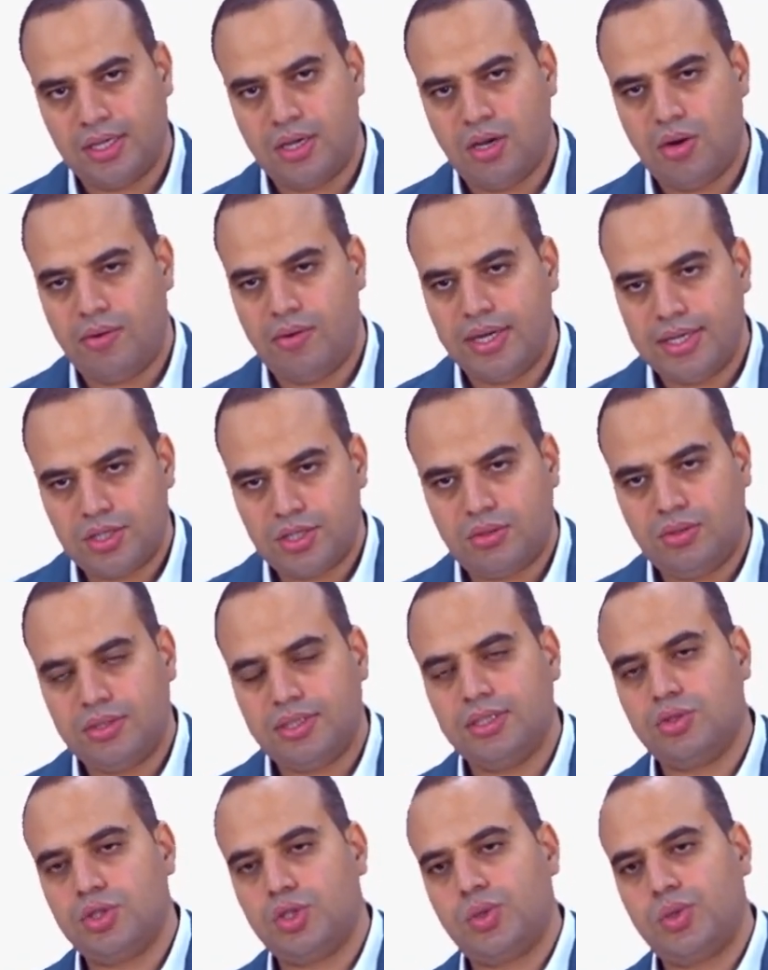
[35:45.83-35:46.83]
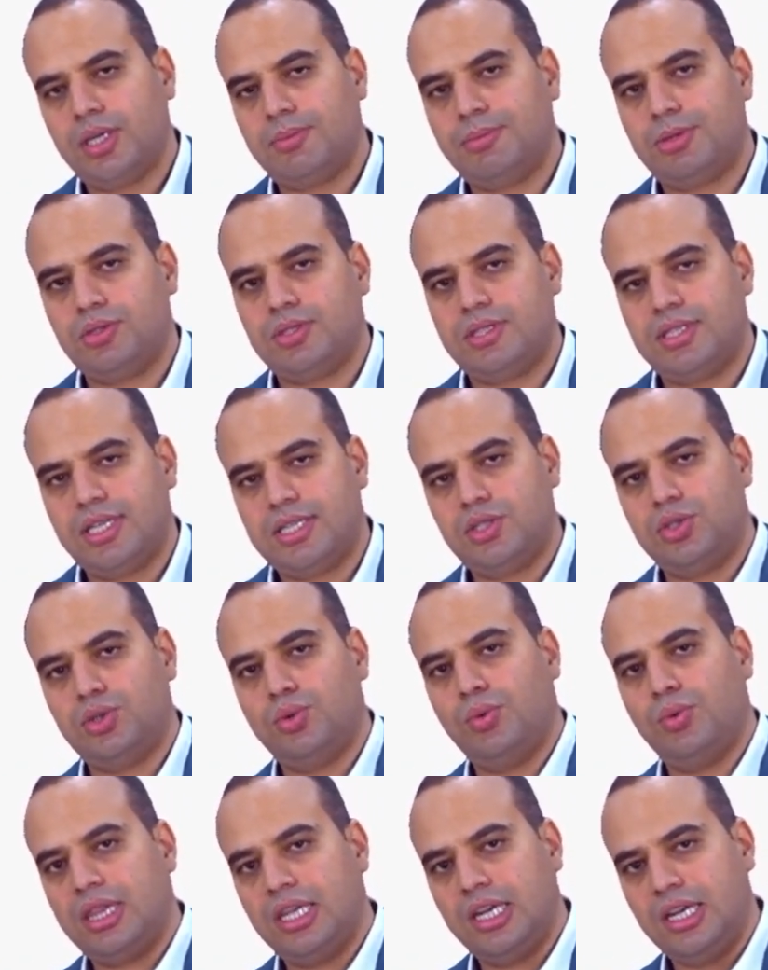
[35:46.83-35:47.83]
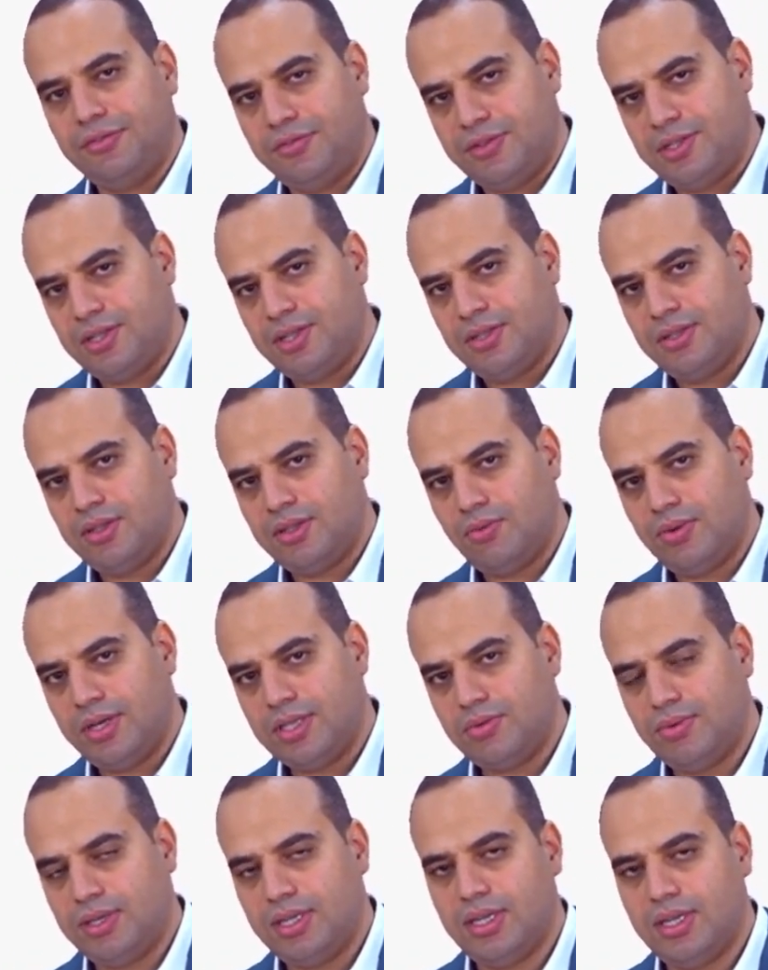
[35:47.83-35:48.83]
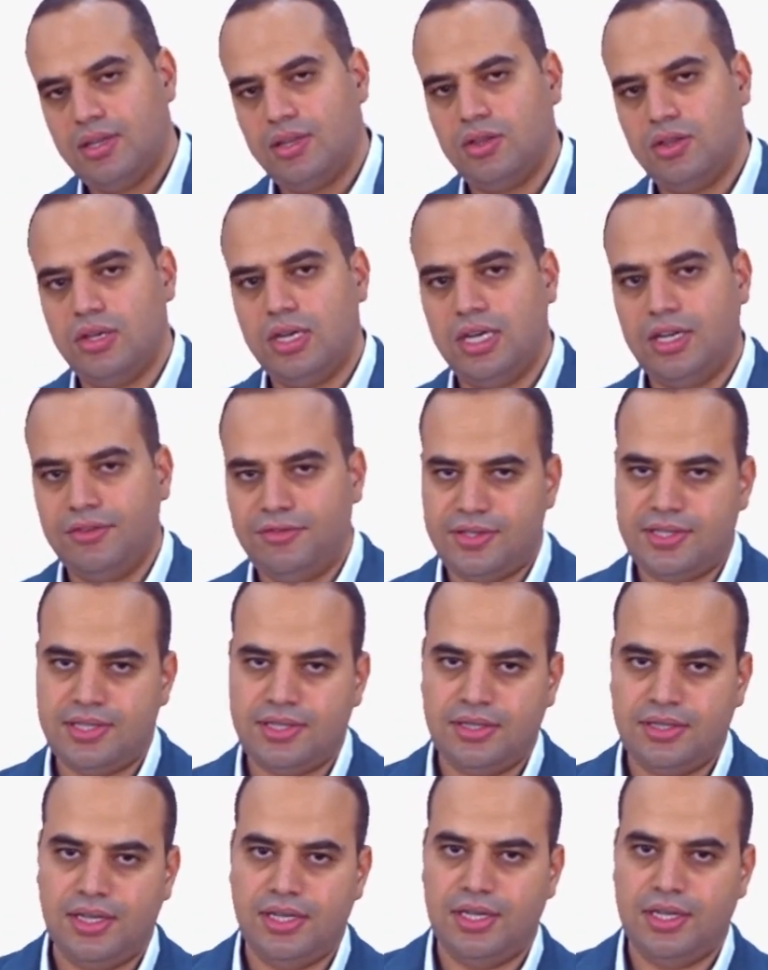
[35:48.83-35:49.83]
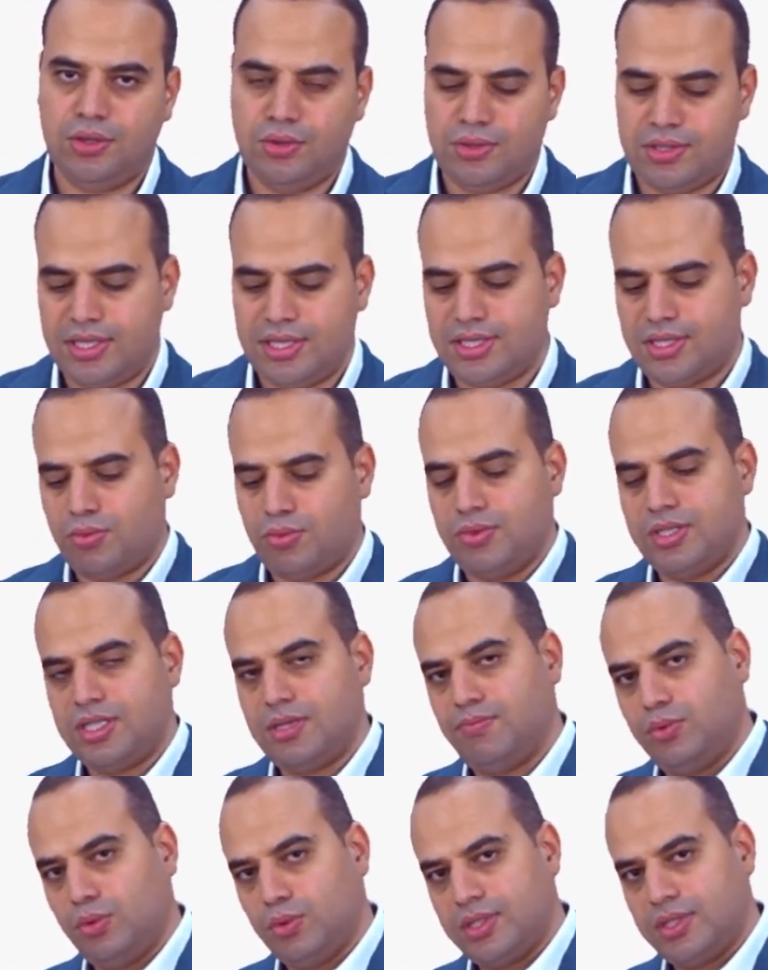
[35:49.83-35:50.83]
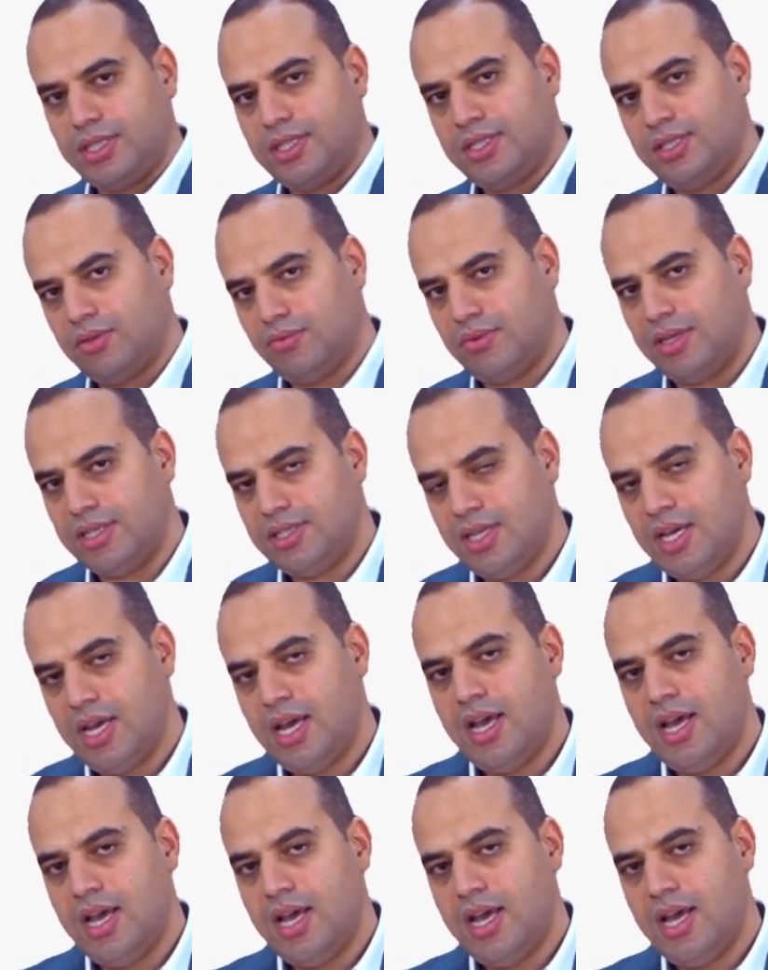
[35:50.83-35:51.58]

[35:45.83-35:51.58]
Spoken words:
Why it is called induced drag? Because it has to do with the lift, right? When the lift induces the wind tip vortex, right?